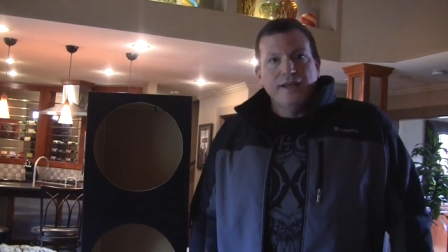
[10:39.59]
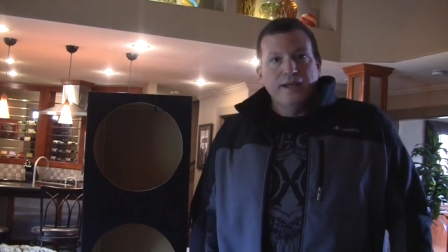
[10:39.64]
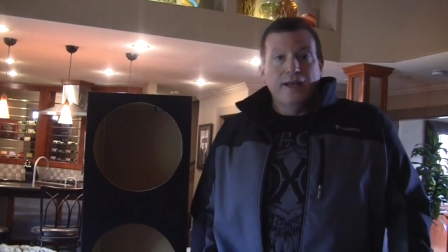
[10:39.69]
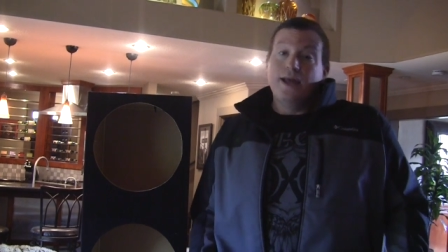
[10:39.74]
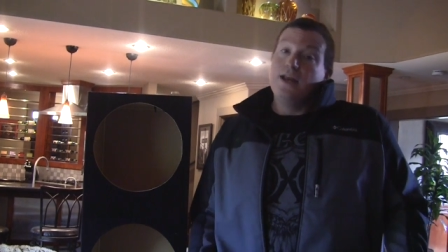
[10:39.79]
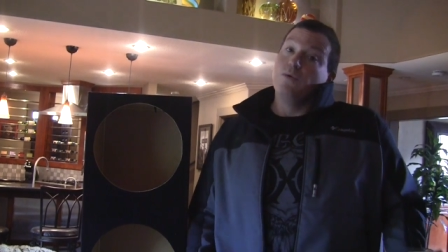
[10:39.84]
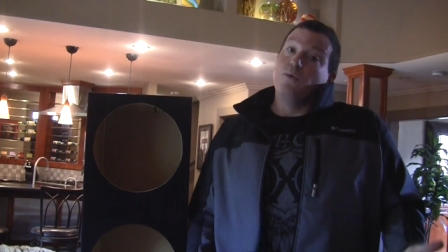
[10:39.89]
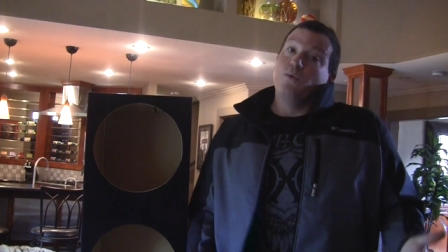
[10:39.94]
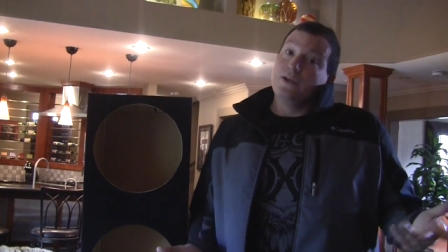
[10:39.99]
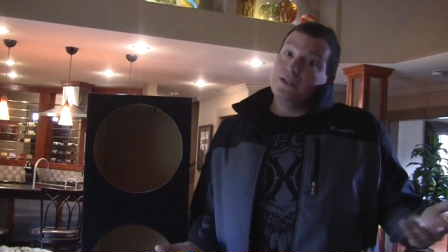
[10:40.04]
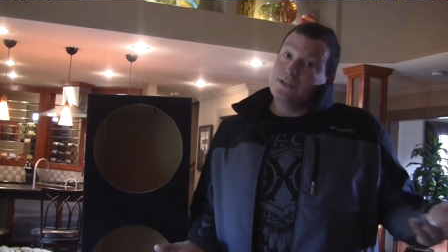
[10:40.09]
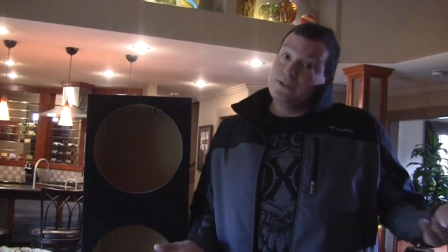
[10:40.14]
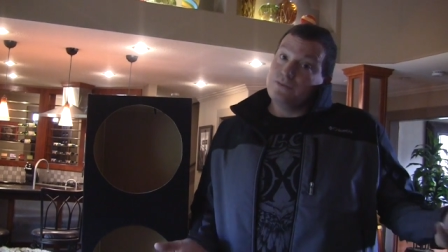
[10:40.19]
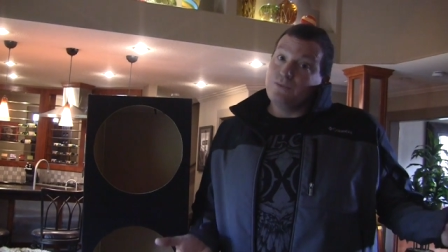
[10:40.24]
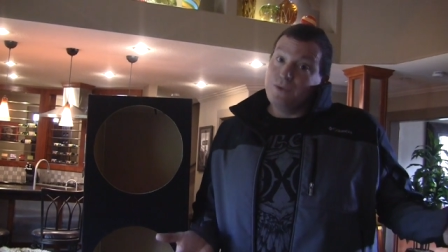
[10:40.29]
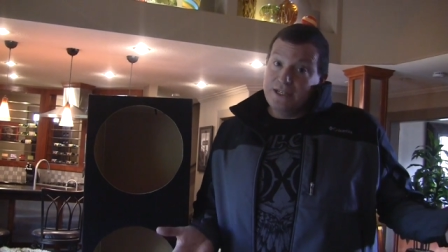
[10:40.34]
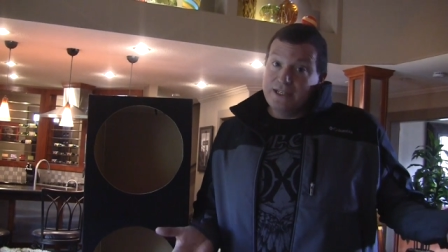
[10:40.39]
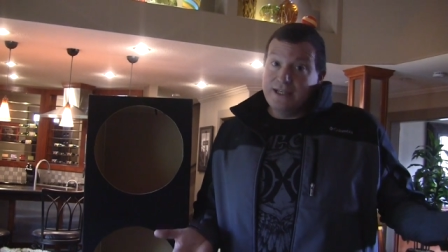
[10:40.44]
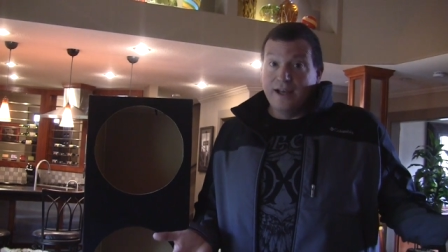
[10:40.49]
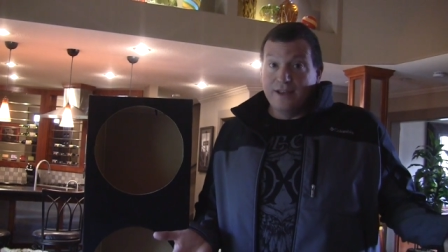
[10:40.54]
And once
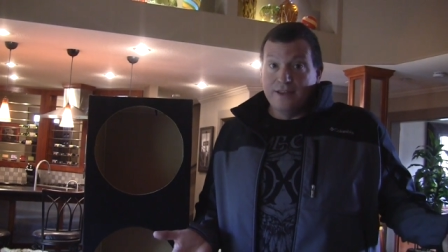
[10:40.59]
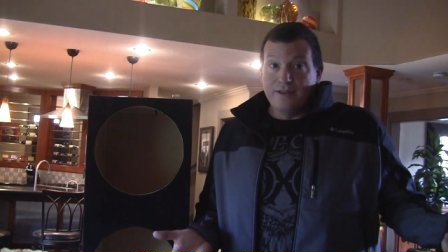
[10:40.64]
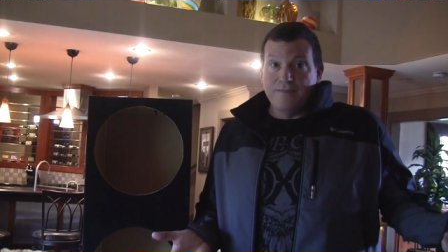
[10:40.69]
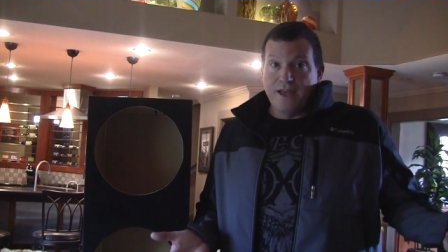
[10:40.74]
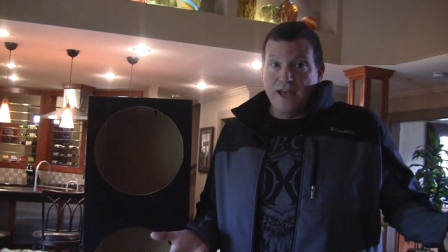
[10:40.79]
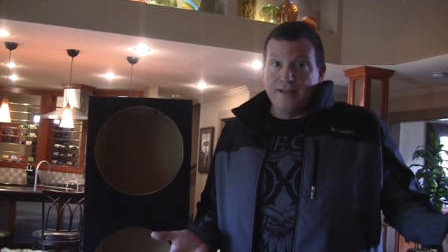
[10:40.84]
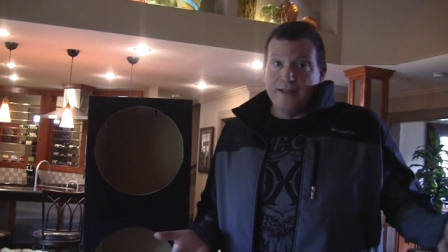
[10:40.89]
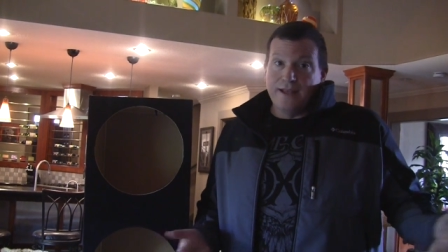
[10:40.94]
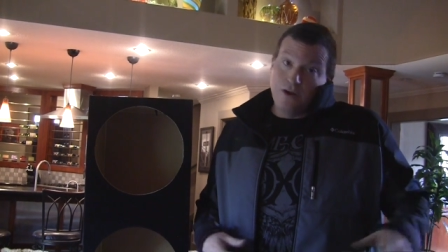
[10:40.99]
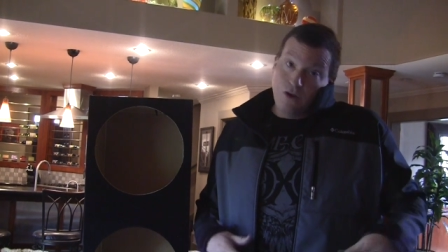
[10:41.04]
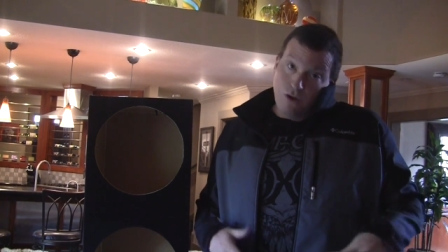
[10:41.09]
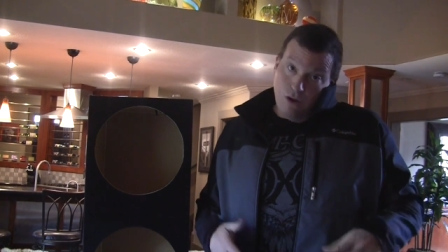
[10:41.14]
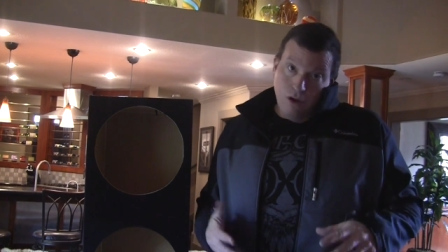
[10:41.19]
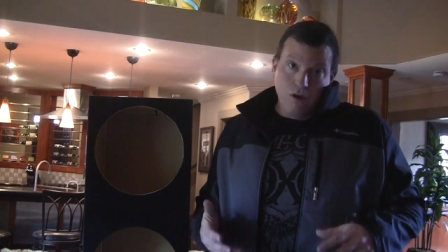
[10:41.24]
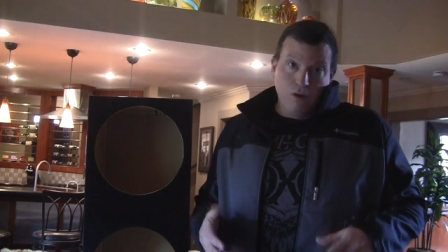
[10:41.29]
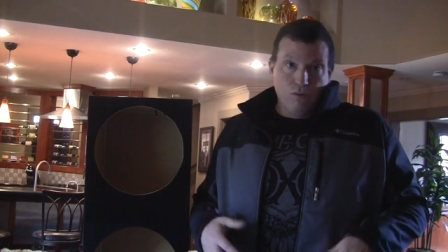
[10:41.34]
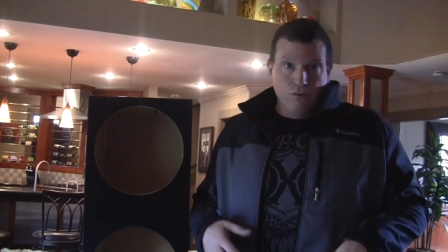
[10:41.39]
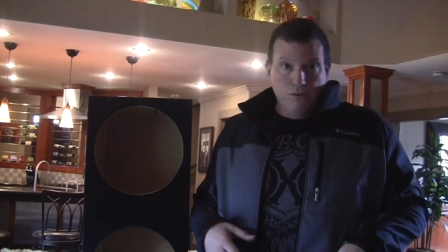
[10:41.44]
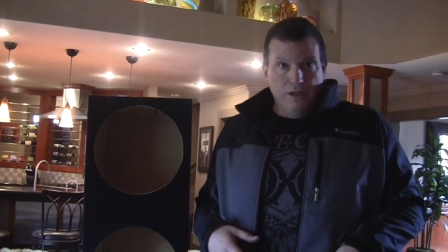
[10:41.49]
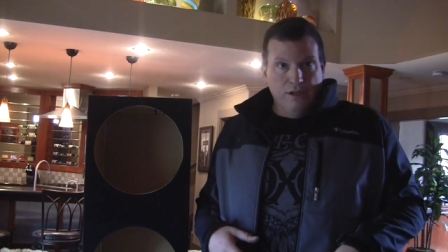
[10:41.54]
we tell them that, they go,
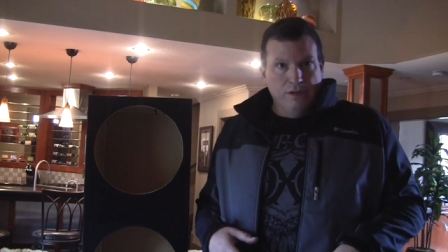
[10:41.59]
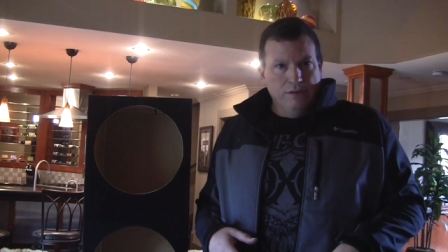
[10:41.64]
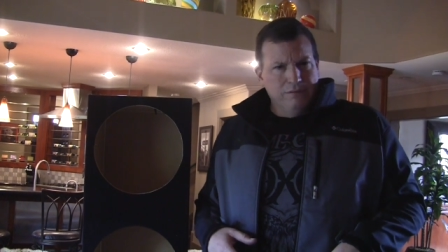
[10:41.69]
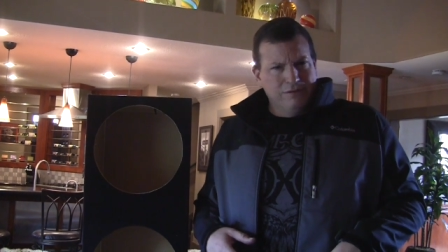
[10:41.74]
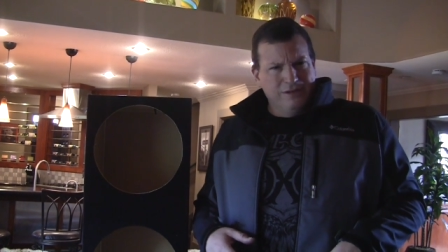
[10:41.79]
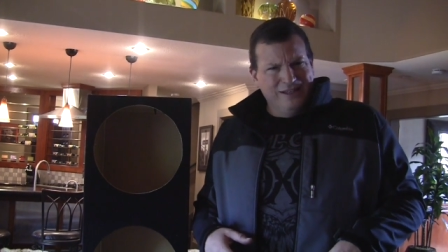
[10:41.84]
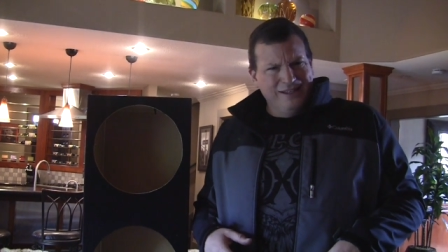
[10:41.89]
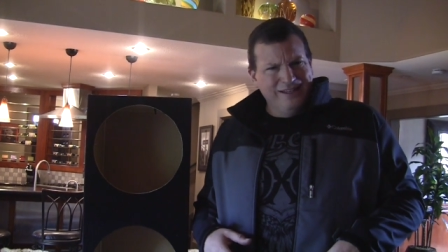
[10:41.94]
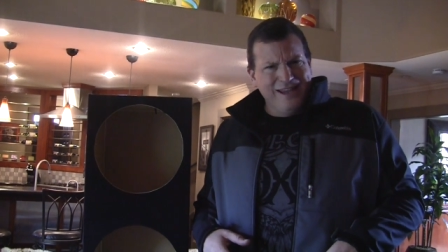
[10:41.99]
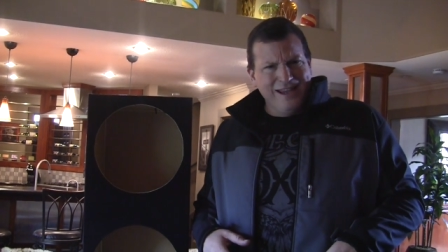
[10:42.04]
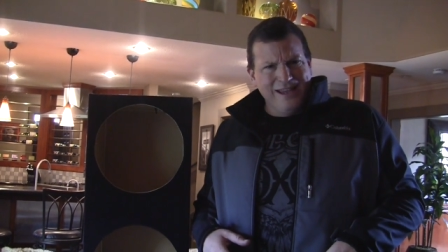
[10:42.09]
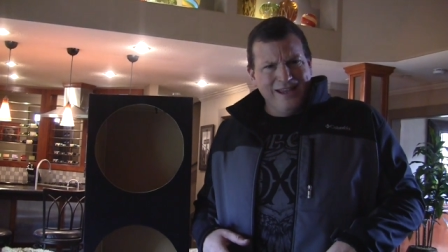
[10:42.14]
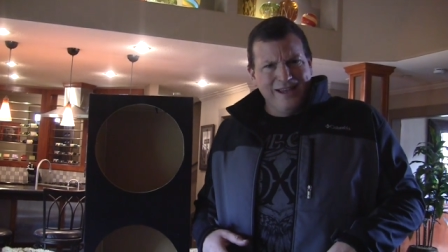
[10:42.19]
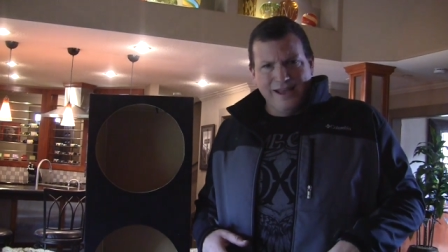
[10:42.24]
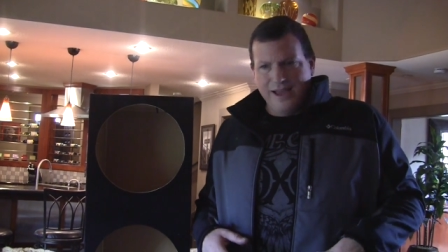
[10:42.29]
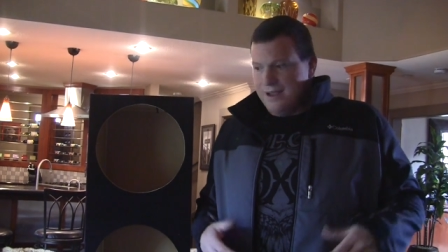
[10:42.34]
oh, well, really?